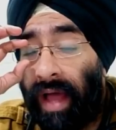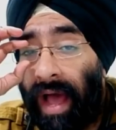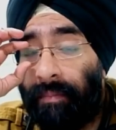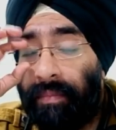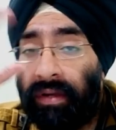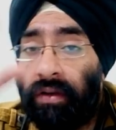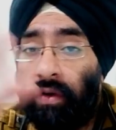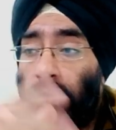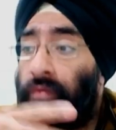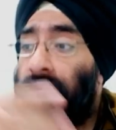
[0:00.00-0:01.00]

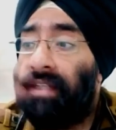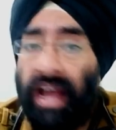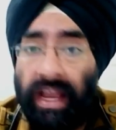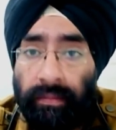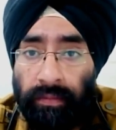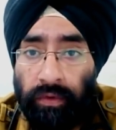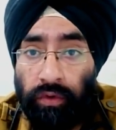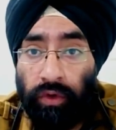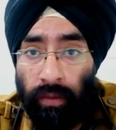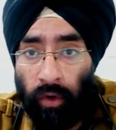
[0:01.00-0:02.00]
happen over time
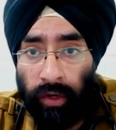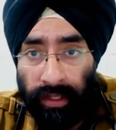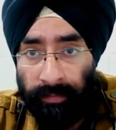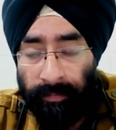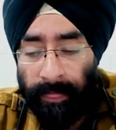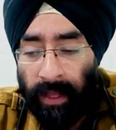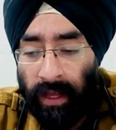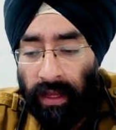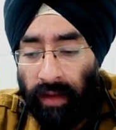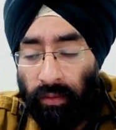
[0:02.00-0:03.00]
to your body
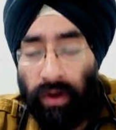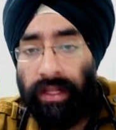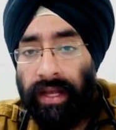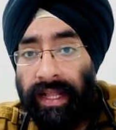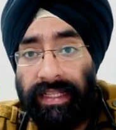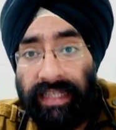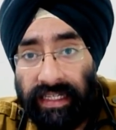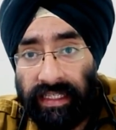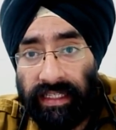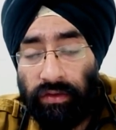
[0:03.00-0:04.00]
and what are the health
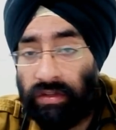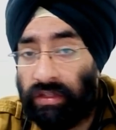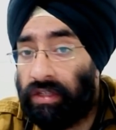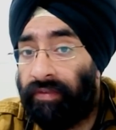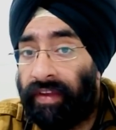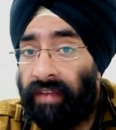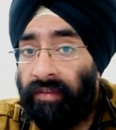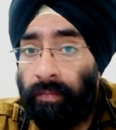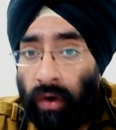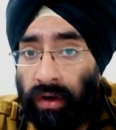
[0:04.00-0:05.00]
risks? So this is very
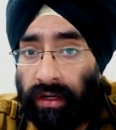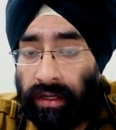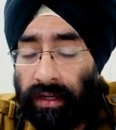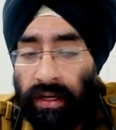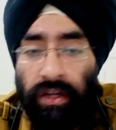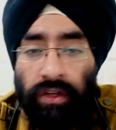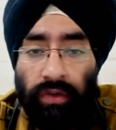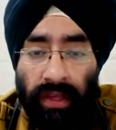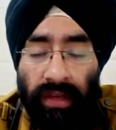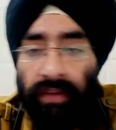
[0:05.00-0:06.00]
important.
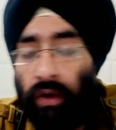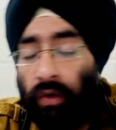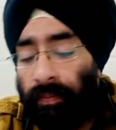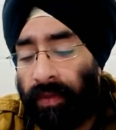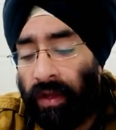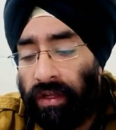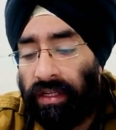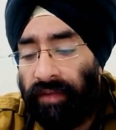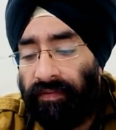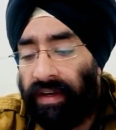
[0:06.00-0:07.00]
So here we go.
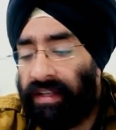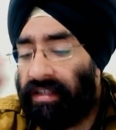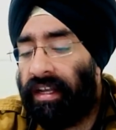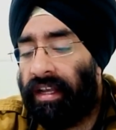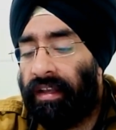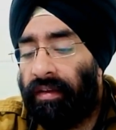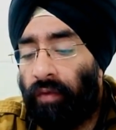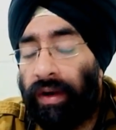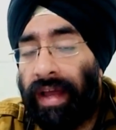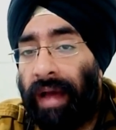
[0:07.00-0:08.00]
See, first
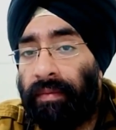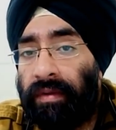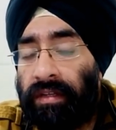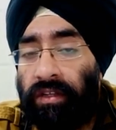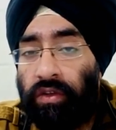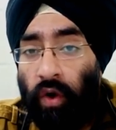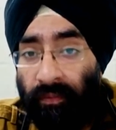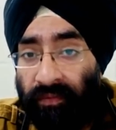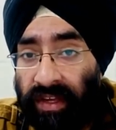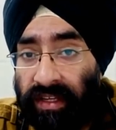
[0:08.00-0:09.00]
thing what happens is,
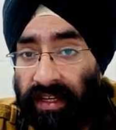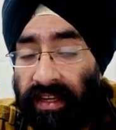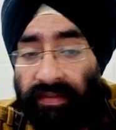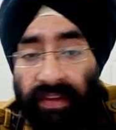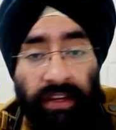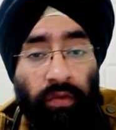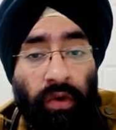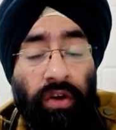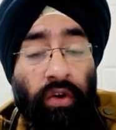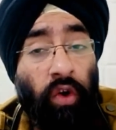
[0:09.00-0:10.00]
obviously when
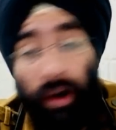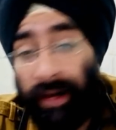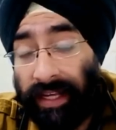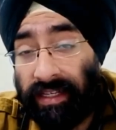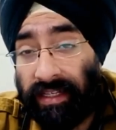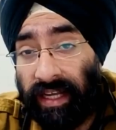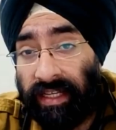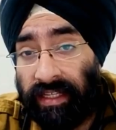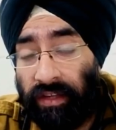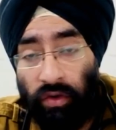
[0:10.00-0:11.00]
you are not
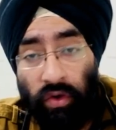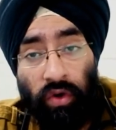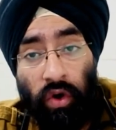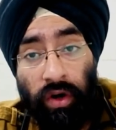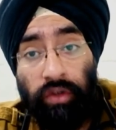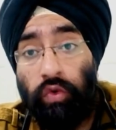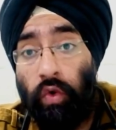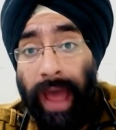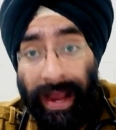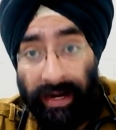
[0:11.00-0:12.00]
exercising, you are not
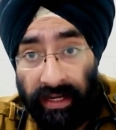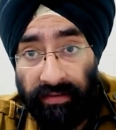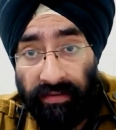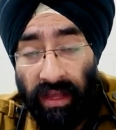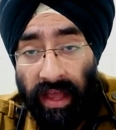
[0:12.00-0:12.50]
so active